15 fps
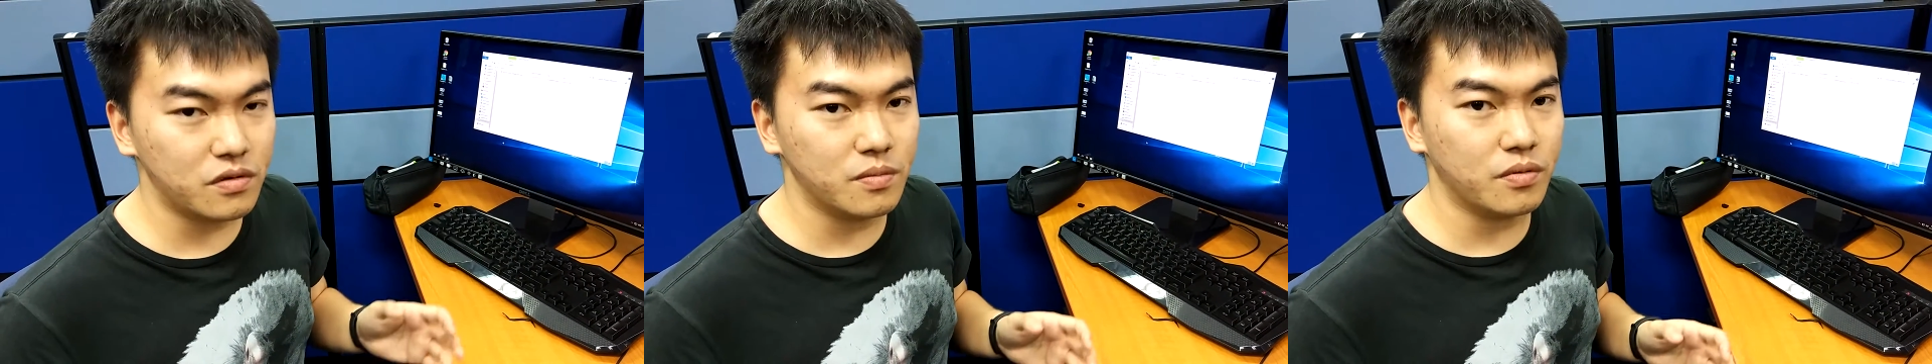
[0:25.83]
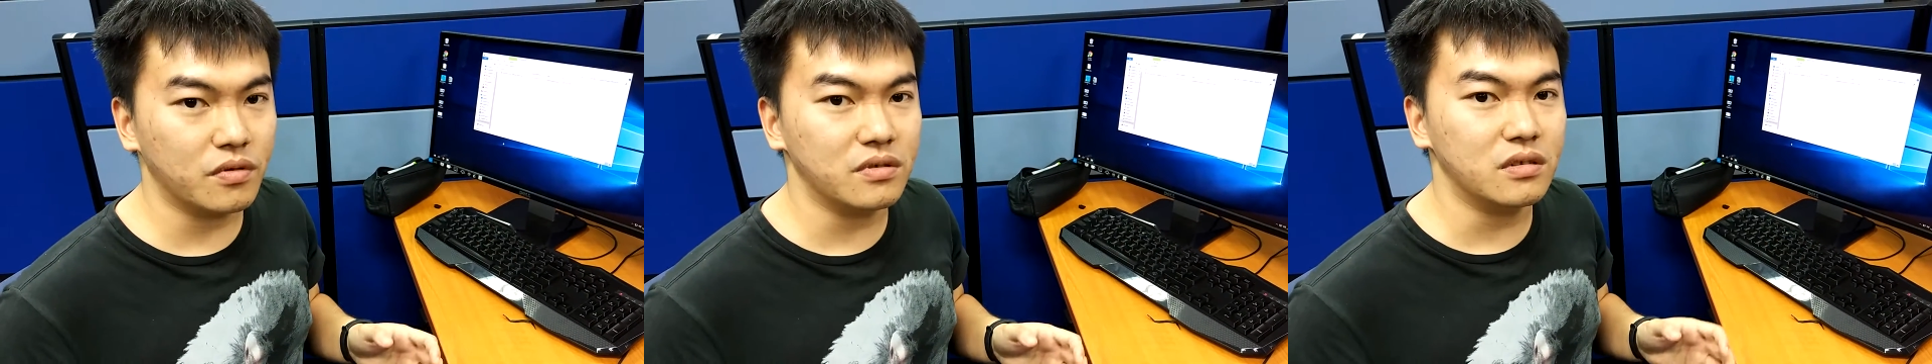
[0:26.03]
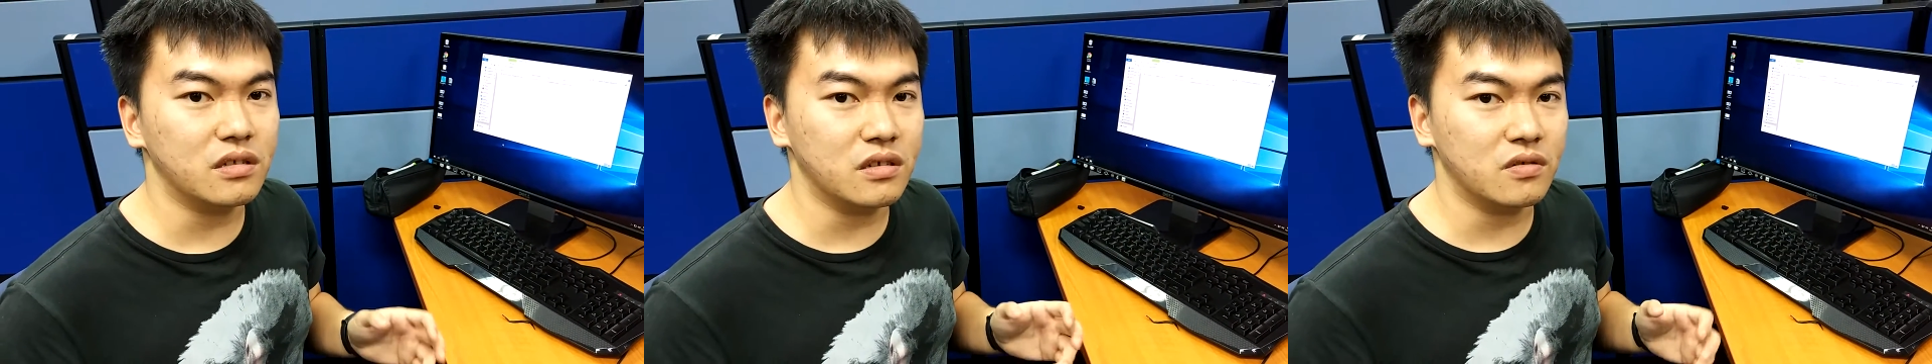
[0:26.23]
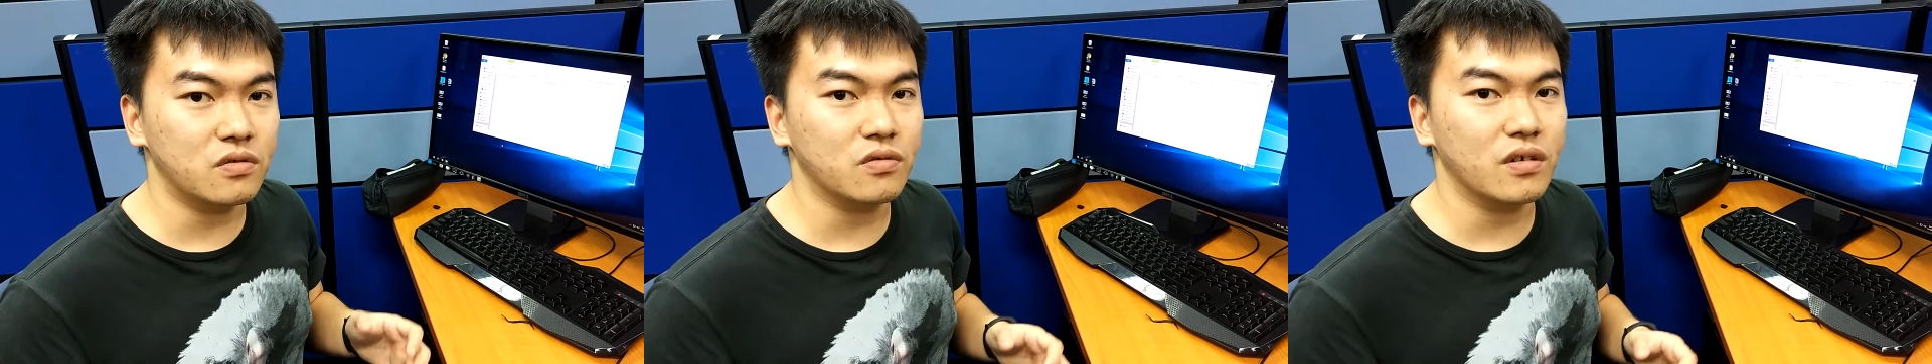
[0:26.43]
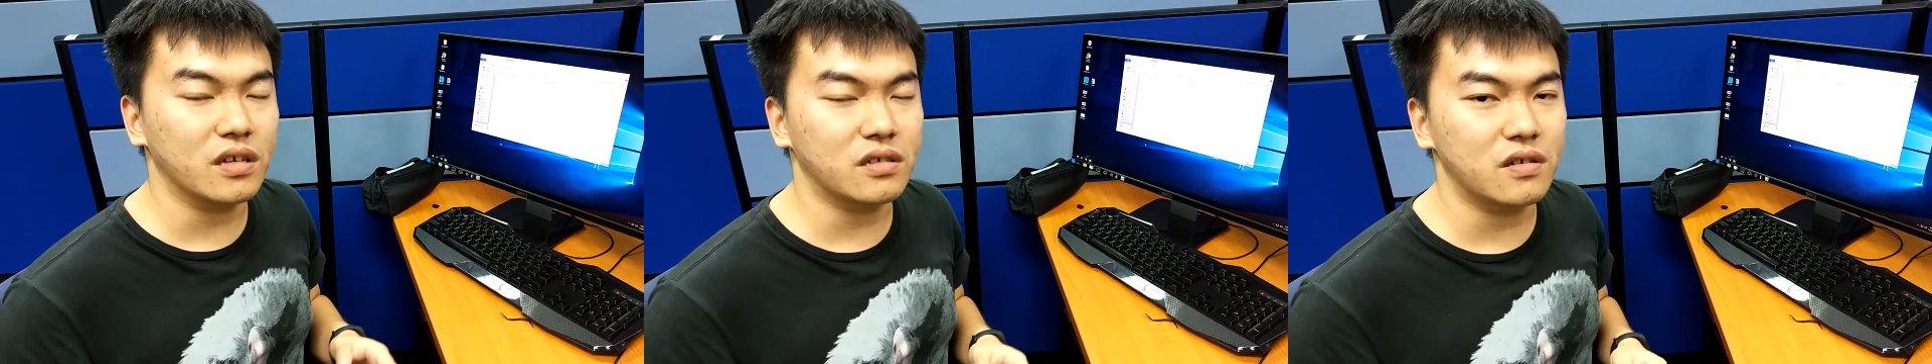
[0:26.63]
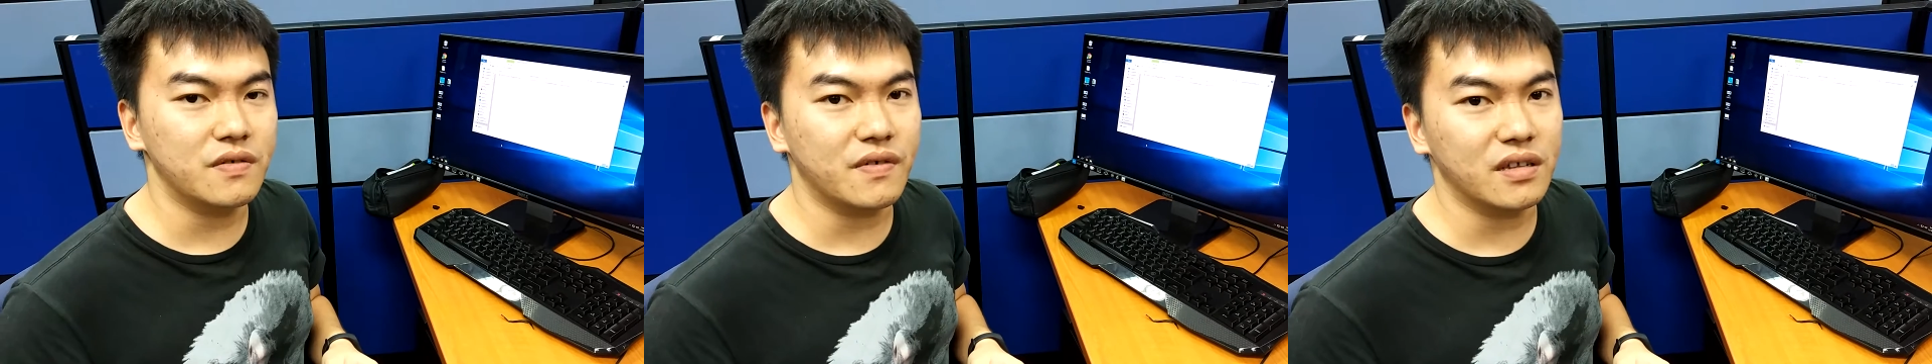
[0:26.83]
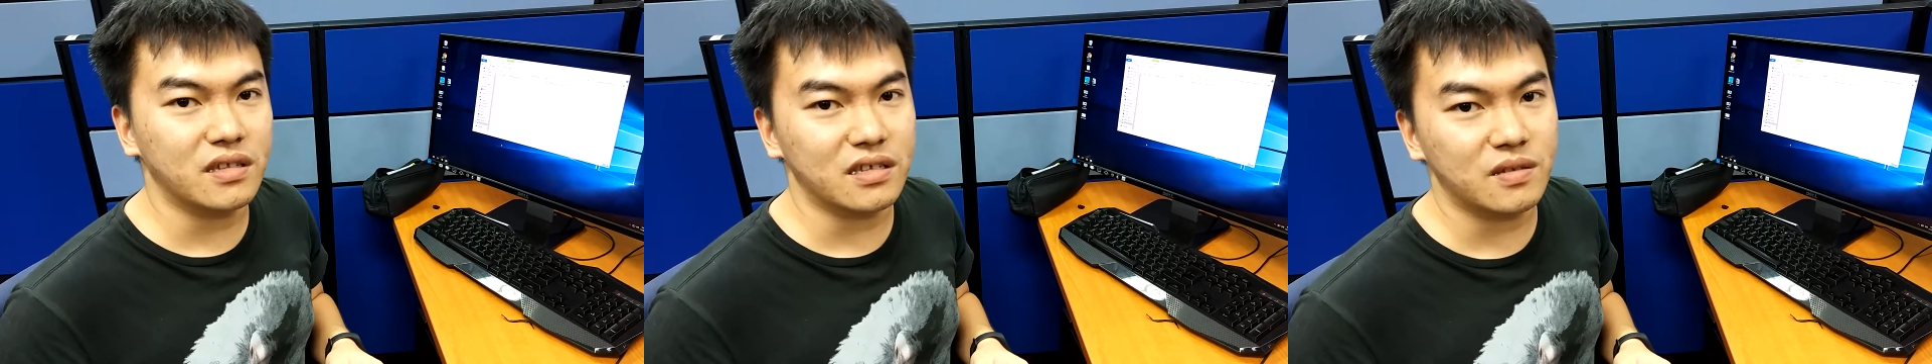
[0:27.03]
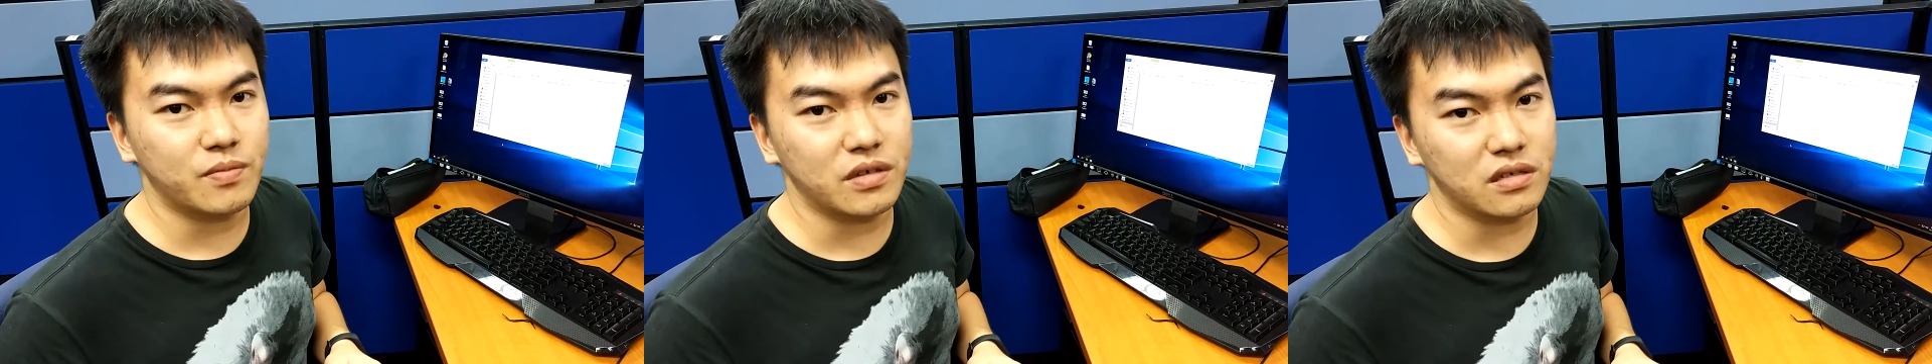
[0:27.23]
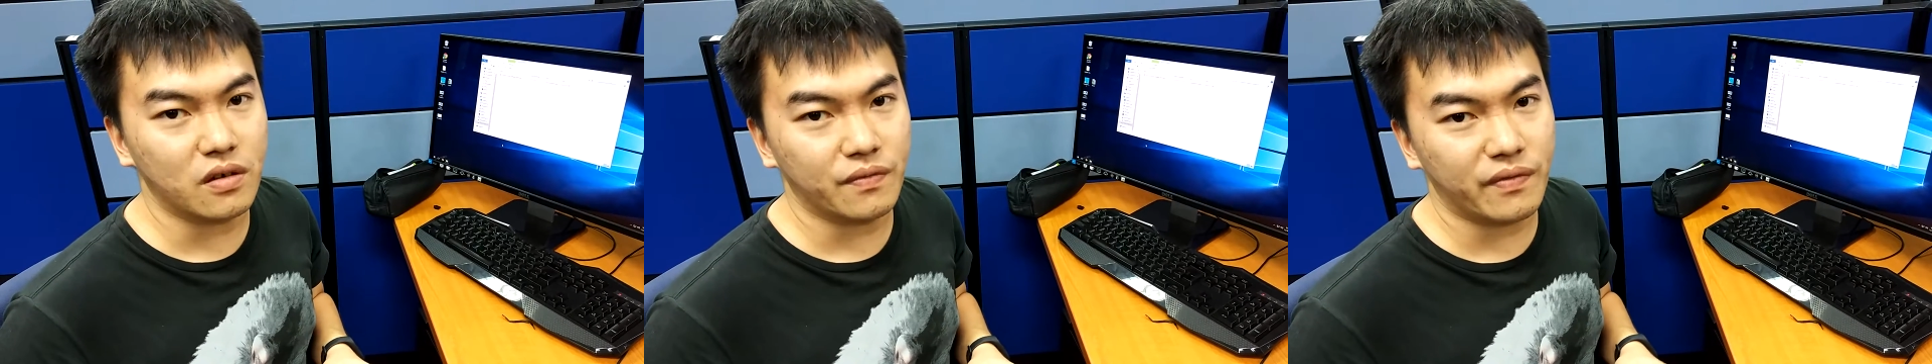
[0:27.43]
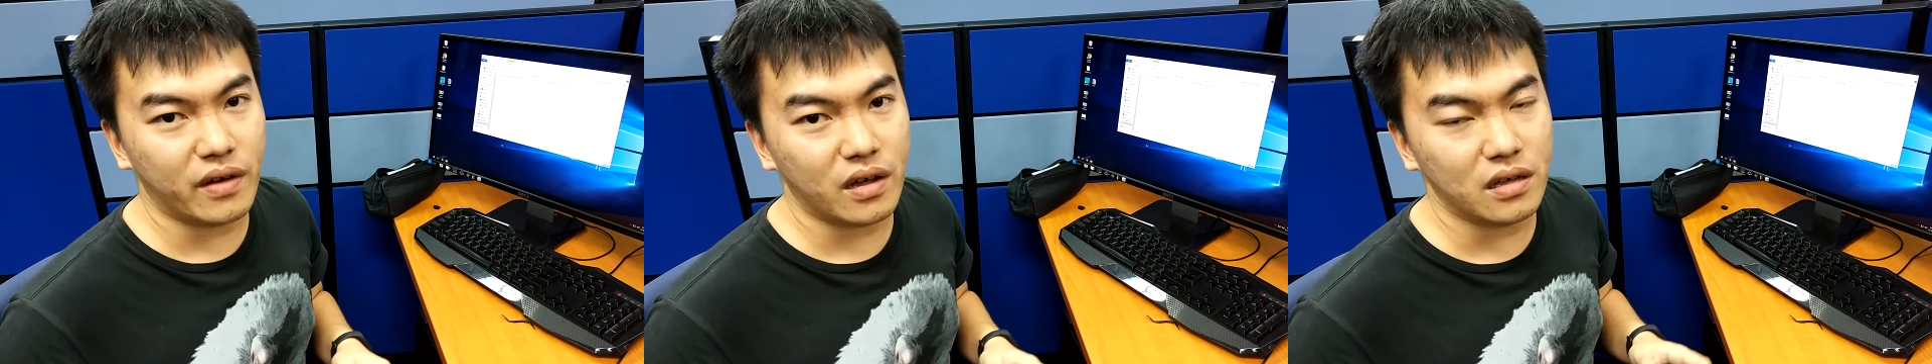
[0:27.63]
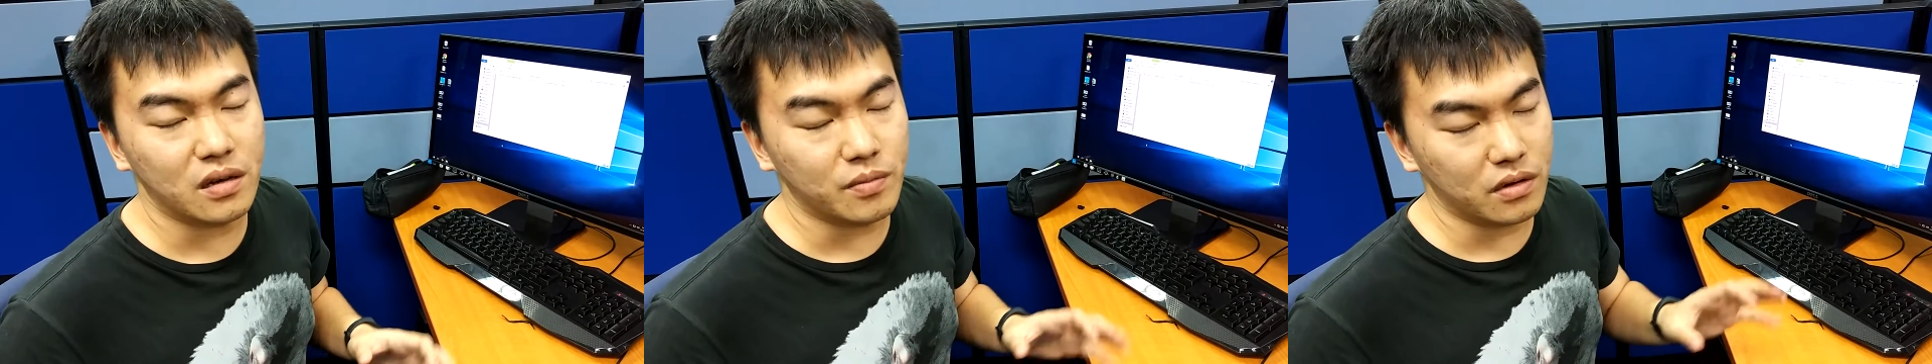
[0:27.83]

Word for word: 3.0 actually runs at speeds of 5,